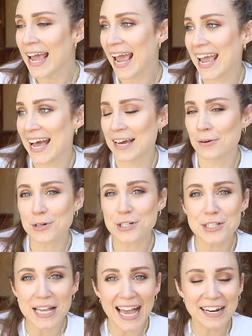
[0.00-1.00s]
and we're
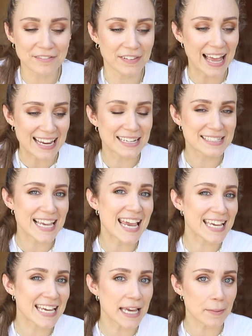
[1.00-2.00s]
just kind of like
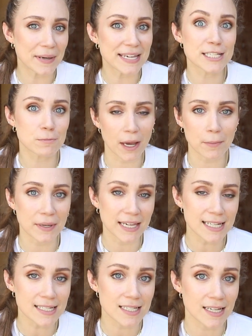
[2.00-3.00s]
taking it piece by
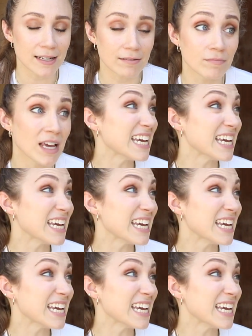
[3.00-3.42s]
piece and